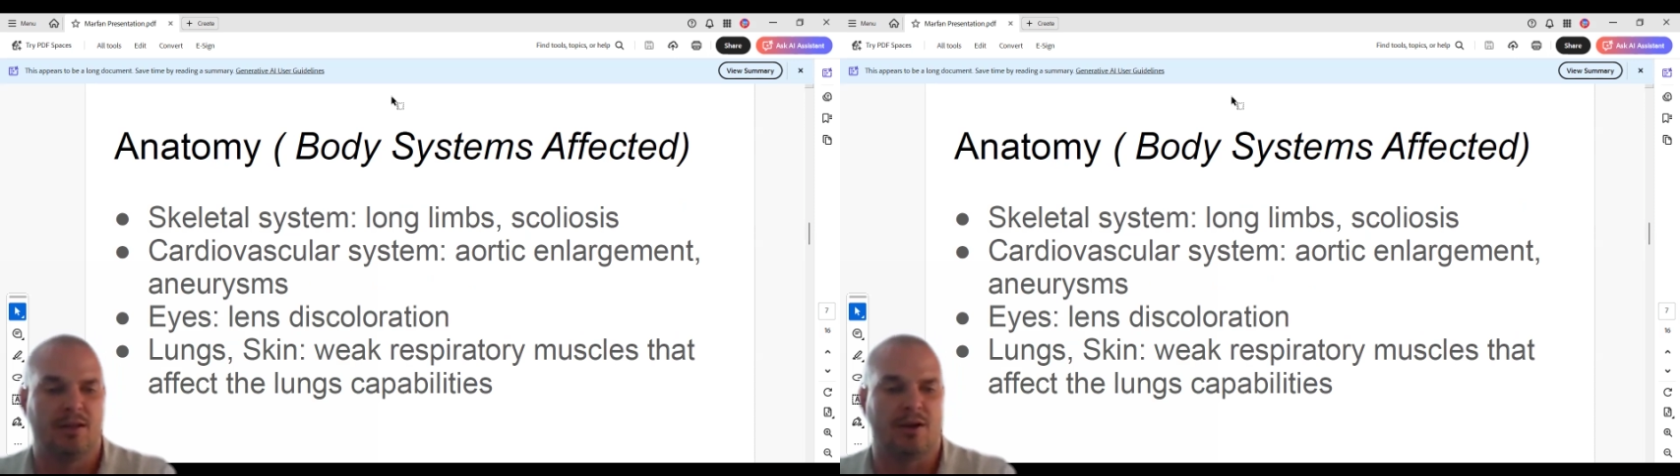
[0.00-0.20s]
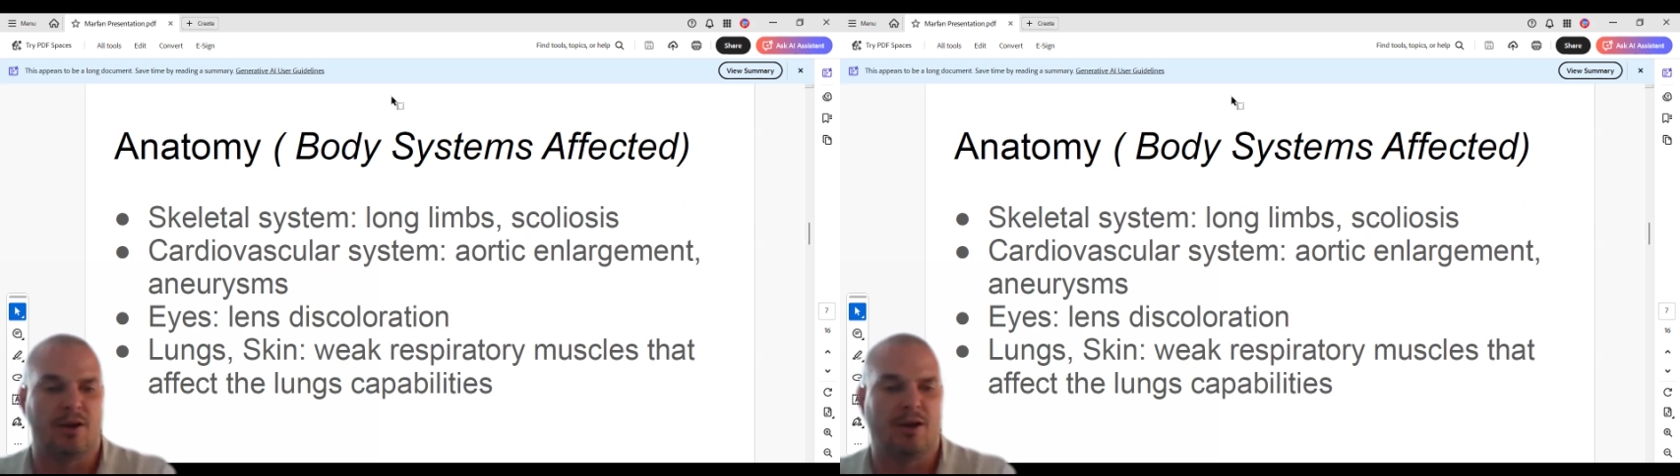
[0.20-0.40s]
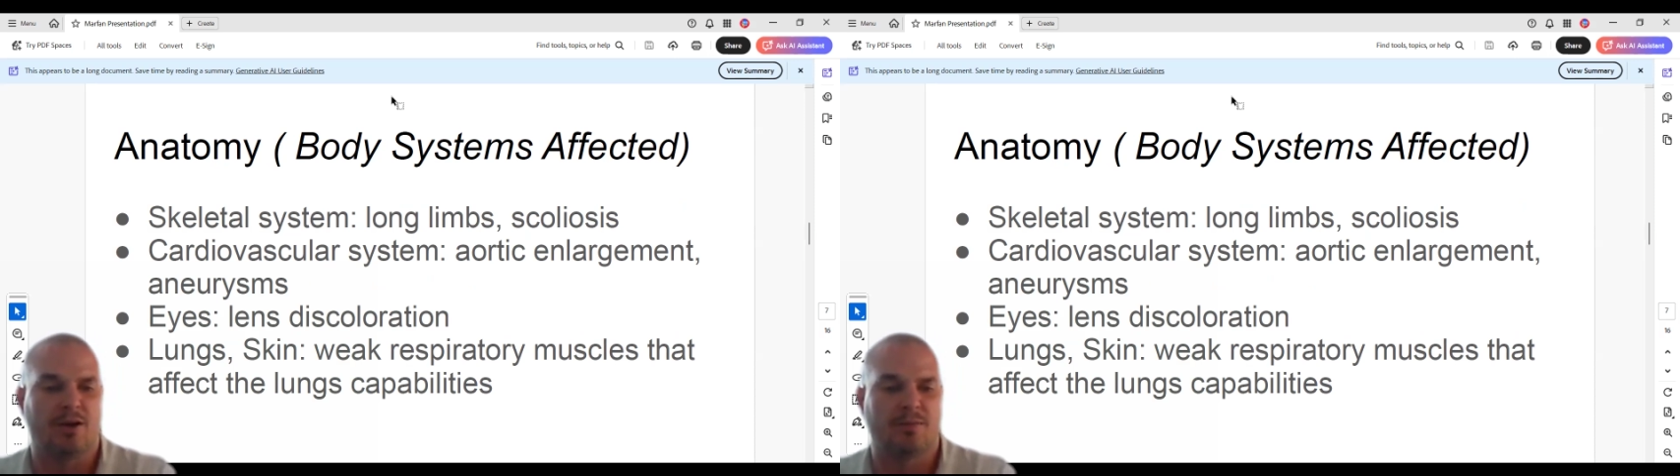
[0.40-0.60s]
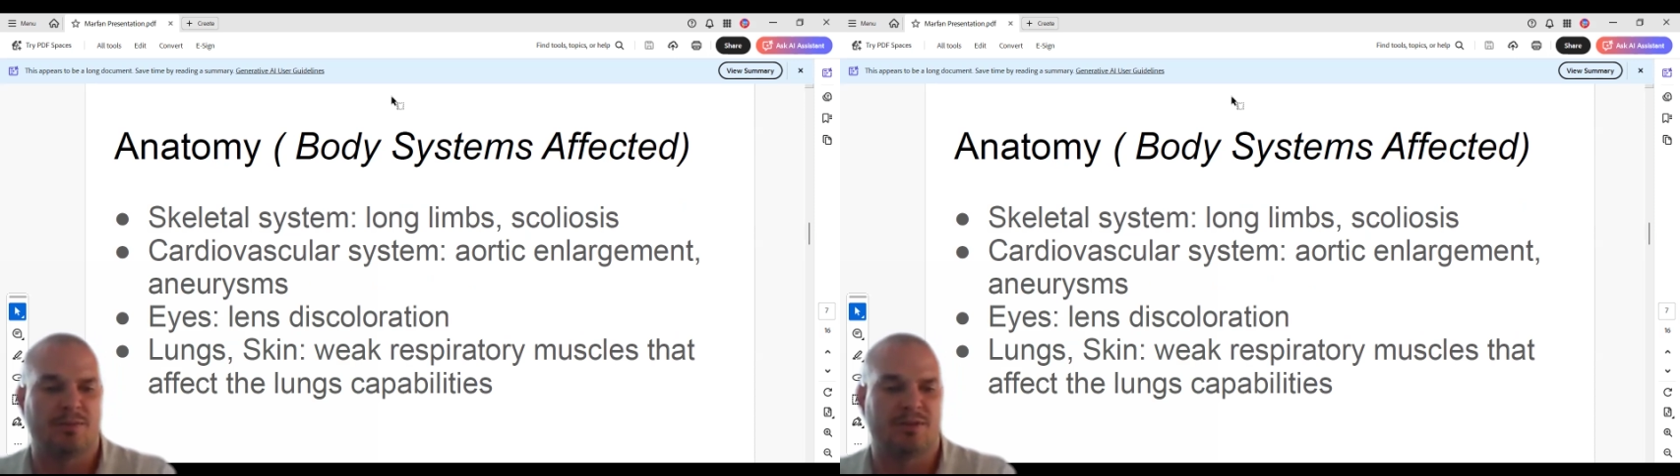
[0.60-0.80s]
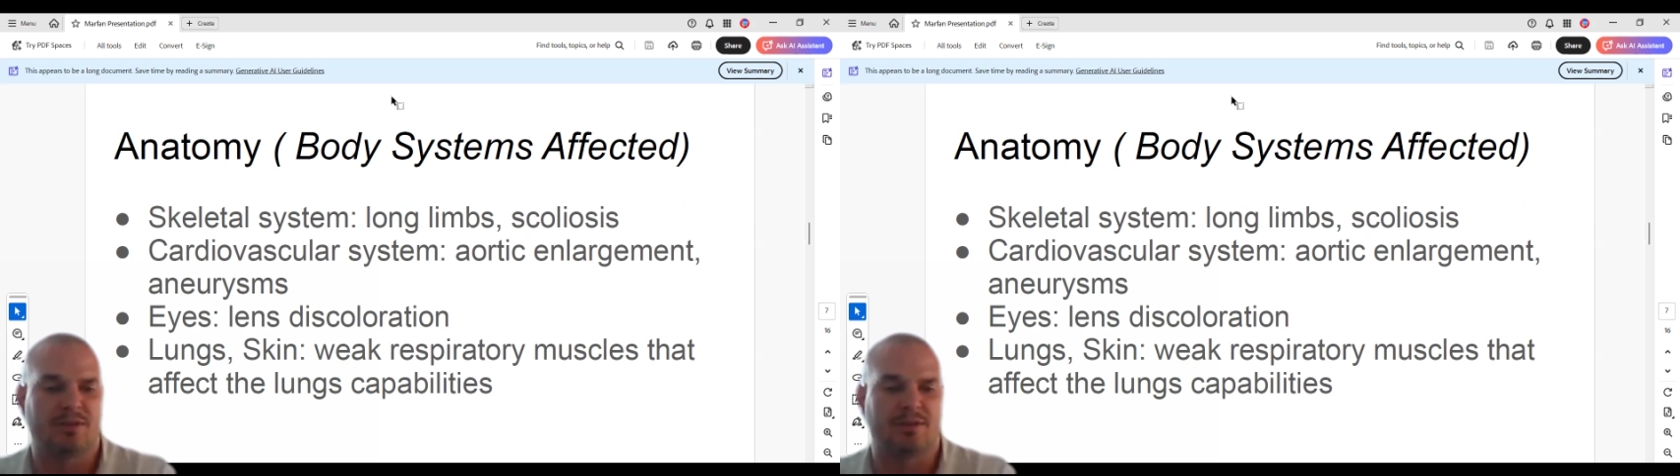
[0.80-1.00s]

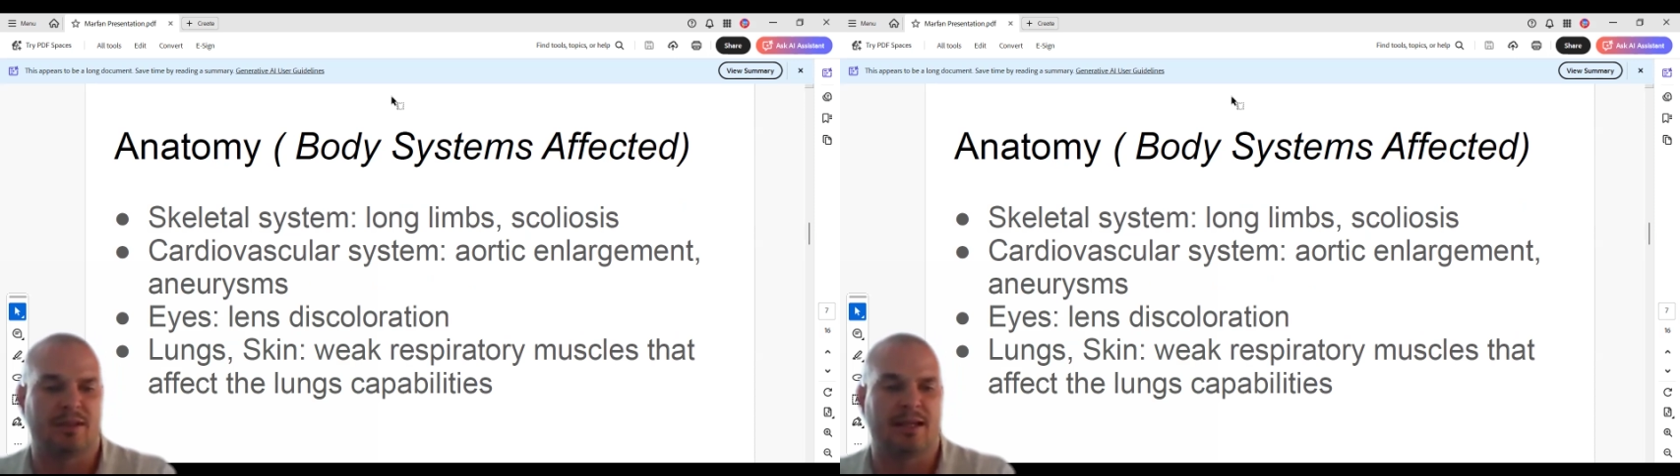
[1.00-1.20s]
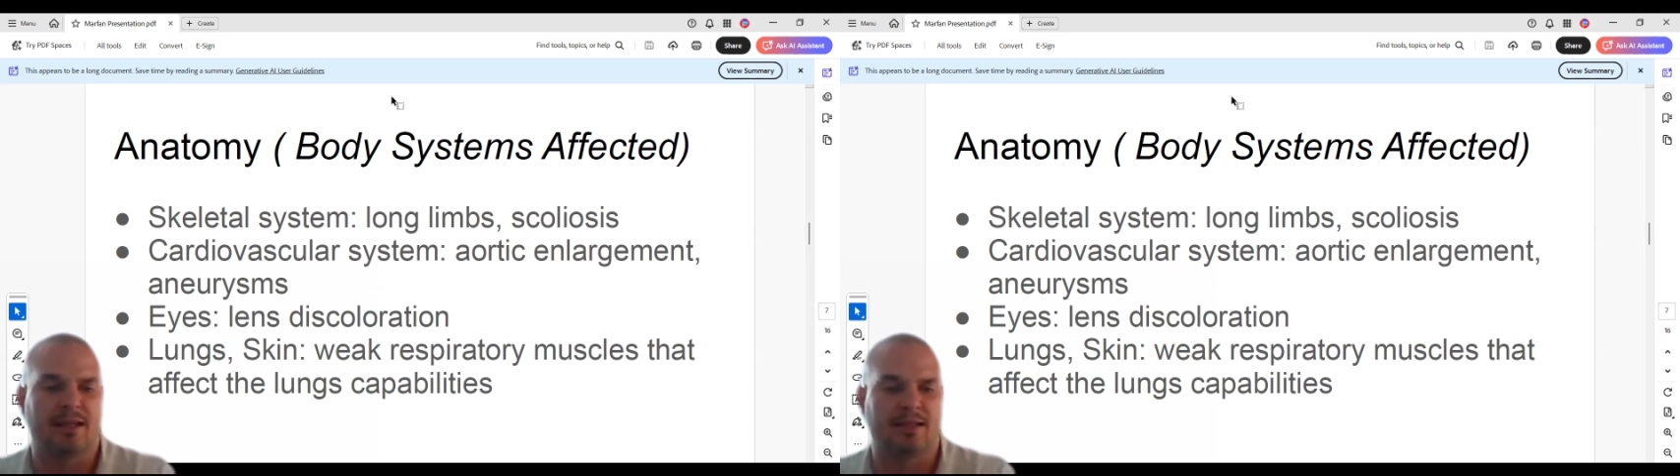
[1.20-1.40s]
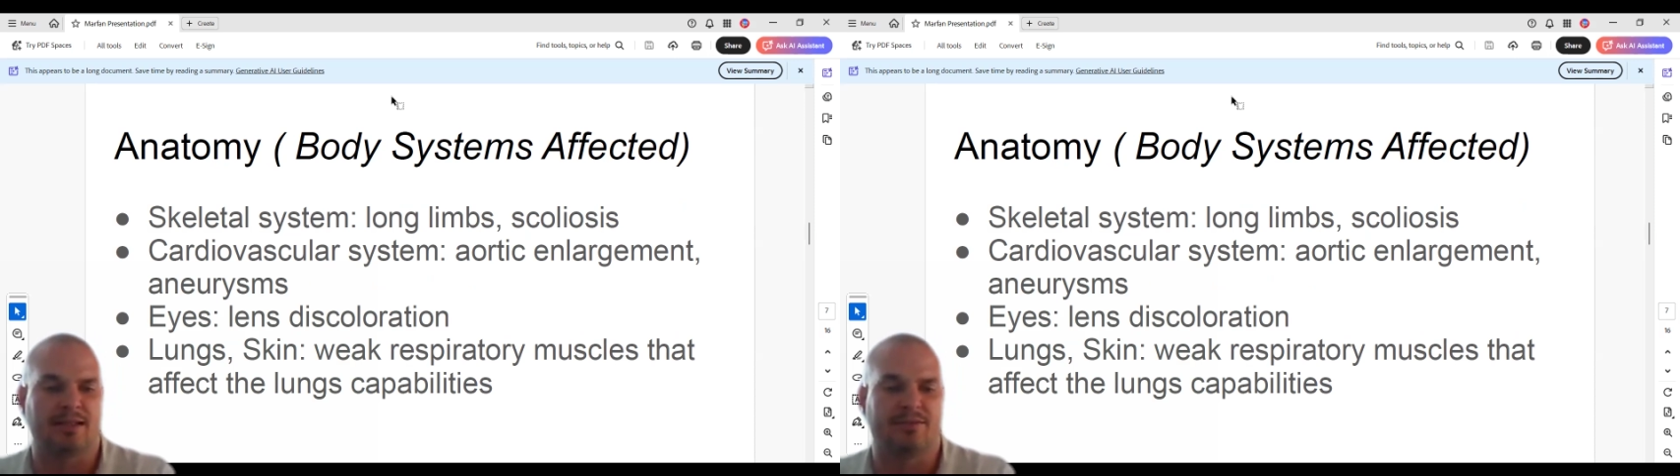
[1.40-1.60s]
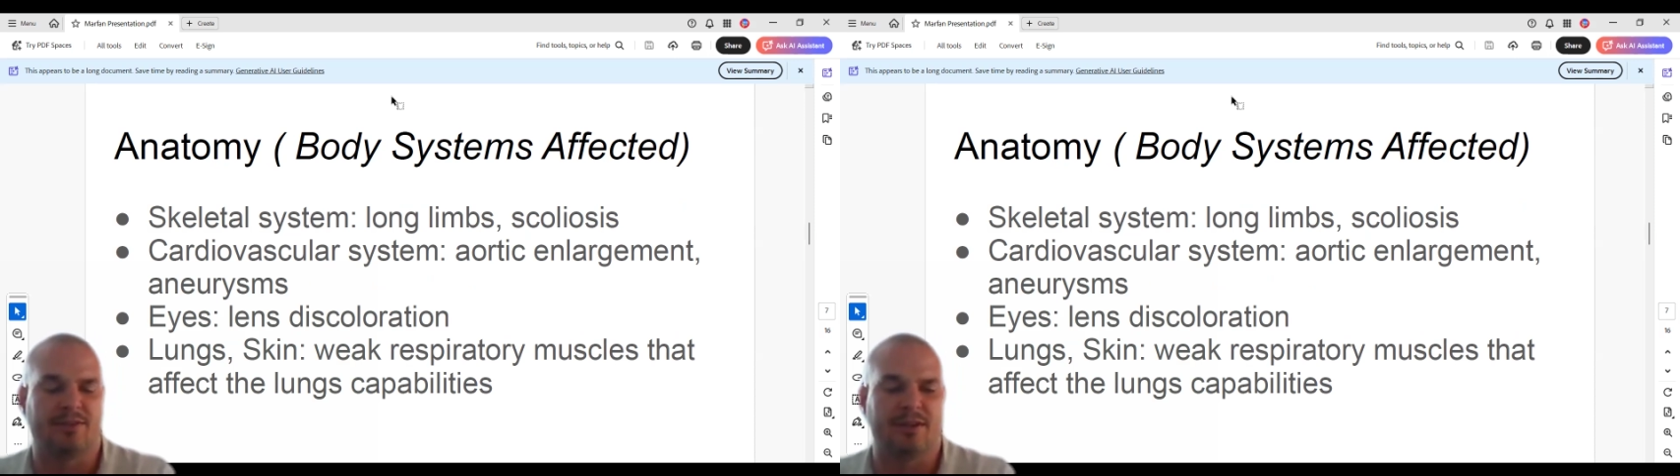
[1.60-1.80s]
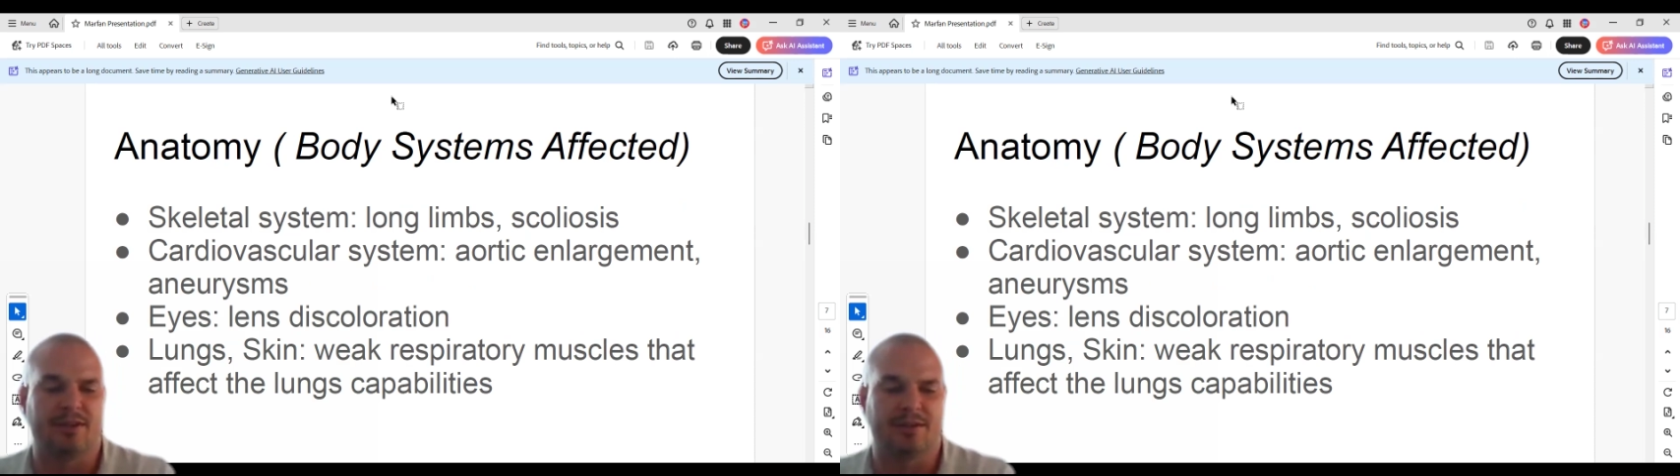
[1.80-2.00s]
arms, legs, and
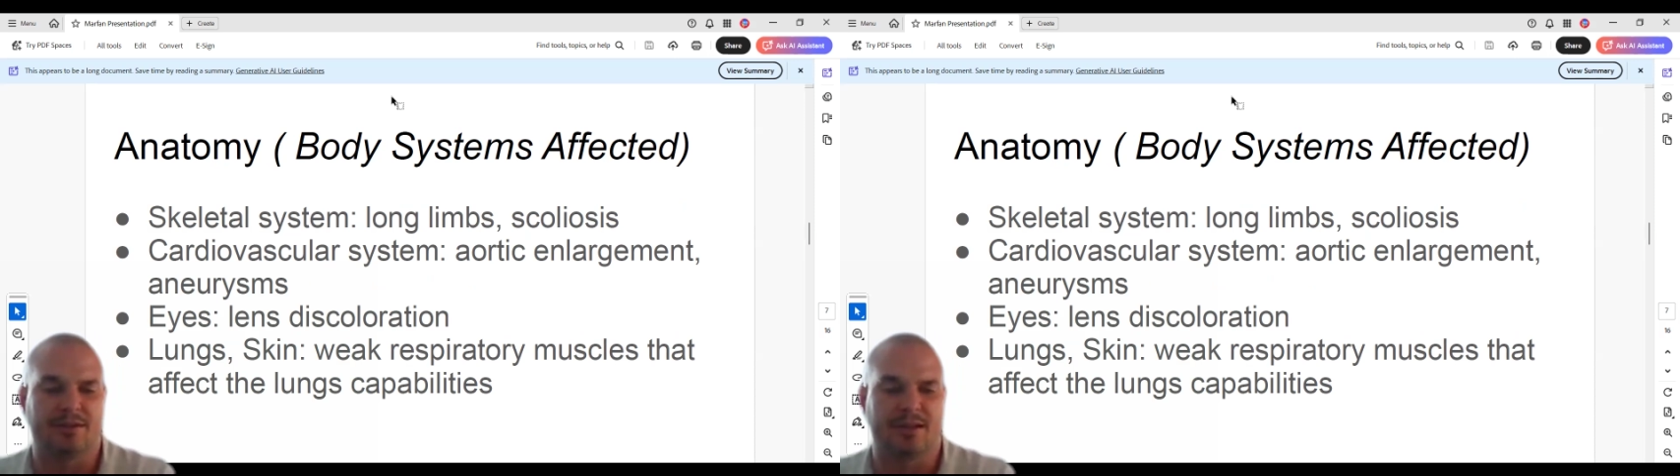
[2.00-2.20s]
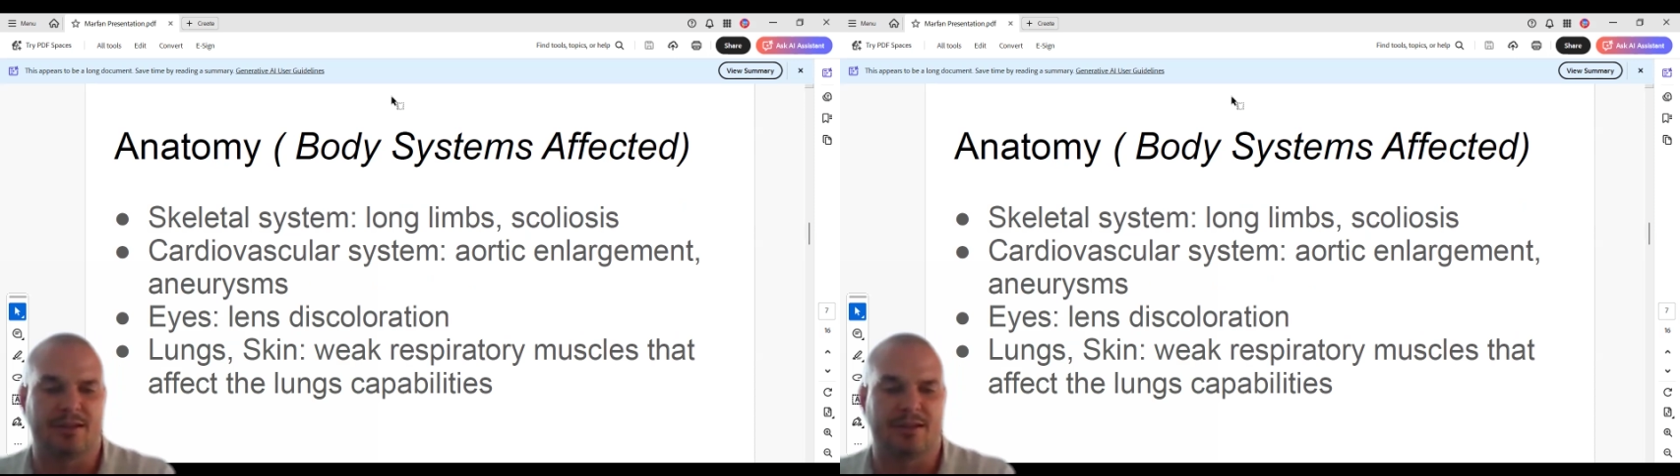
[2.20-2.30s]
fingers,